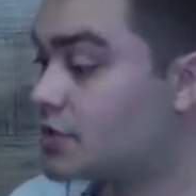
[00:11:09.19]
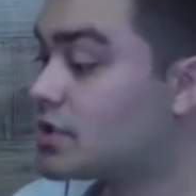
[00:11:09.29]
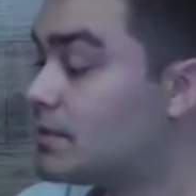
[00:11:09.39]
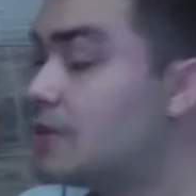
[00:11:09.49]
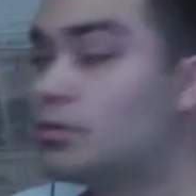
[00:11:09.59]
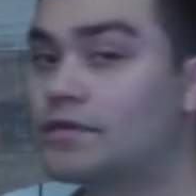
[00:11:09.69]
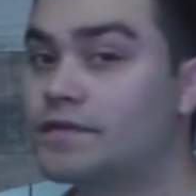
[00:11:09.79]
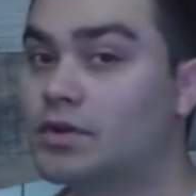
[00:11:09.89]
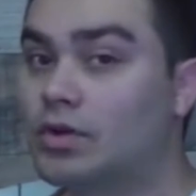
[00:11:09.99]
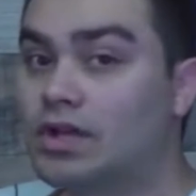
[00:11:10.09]
so that people
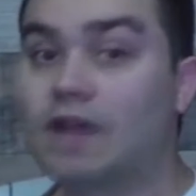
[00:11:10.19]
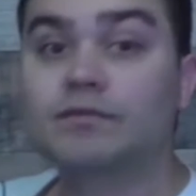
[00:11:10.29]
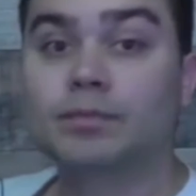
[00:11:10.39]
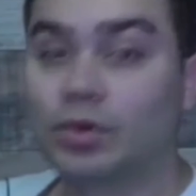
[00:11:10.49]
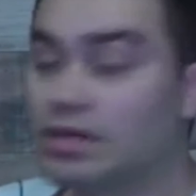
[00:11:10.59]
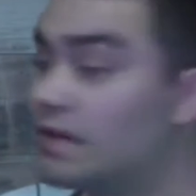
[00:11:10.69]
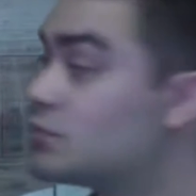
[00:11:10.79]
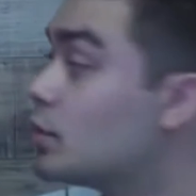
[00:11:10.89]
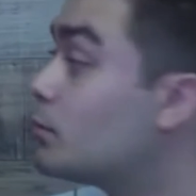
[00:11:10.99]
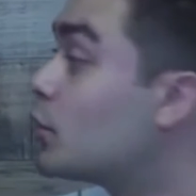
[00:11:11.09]
feel comfortable enough
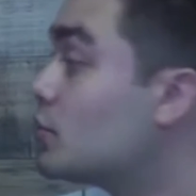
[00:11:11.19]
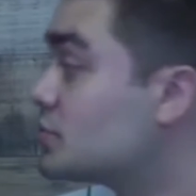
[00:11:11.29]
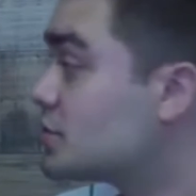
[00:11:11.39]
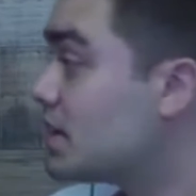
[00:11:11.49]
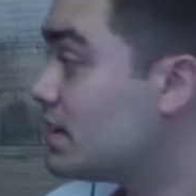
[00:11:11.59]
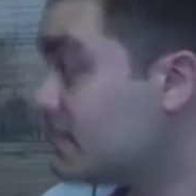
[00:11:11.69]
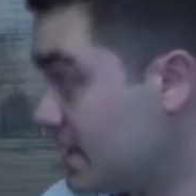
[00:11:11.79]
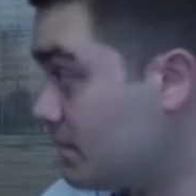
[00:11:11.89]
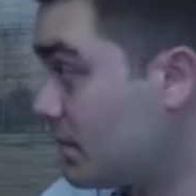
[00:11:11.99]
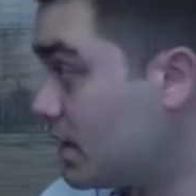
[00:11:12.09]
to approach
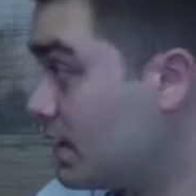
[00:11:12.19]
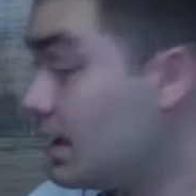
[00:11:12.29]
them.